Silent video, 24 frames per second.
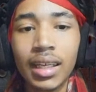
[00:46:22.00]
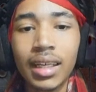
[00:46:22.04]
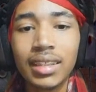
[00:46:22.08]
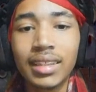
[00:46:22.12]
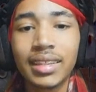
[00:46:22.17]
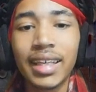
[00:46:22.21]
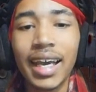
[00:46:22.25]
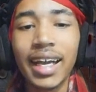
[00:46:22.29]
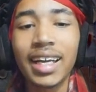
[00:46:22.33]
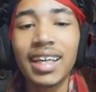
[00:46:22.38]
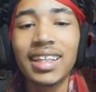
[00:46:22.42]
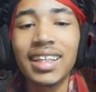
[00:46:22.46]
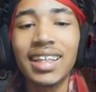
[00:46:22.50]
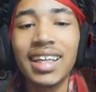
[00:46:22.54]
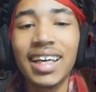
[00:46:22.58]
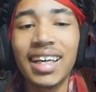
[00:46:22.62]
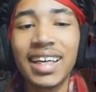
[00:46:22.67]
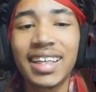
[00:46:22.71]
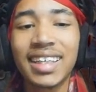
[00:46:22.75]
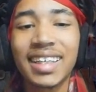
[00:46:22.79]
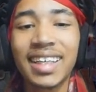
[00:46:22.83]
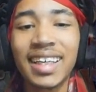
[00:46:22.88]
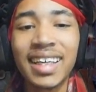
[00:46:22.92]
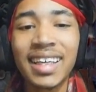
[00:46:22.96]
Take a
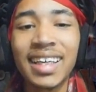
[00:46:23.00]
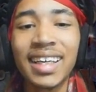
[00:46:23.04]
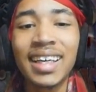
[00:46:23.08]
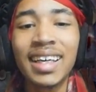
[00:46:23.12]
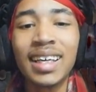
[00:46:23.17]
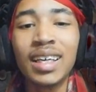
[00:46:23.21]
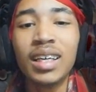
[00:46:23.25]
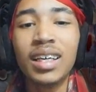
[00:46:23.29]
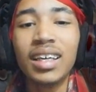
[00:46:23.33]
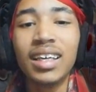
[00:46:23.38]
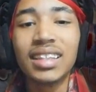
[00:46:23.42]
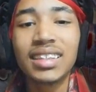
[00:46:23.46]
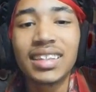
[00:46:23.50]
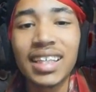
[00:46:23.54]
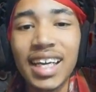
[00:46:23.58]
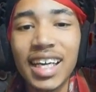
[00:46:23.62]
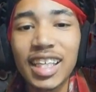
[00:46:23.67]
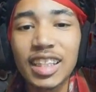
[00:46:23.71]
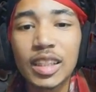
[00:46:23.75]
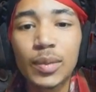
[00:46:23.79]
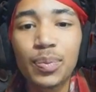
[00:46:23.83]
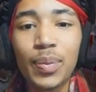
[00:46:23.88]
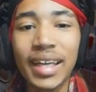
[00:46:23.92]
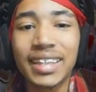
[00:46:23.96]
look. Isn't
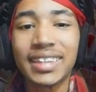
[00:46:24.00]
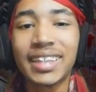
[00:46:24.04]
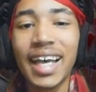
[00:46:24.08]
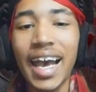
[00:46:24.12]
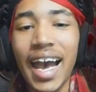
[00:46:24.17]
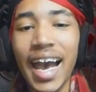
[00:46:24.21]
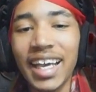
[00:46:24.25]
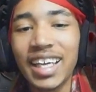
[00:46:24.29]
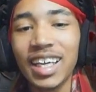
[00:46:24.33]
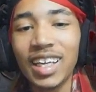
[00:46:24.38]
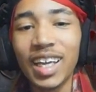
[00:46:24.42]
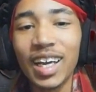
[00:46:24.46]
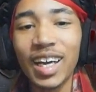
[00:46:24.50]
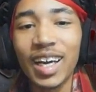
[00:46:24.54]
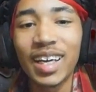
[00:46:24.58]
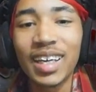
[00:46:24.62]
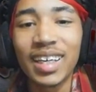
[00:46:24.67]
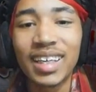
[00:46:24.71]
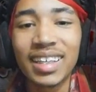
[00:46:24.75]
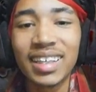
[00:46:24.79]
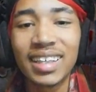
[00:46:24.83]
it spectacular?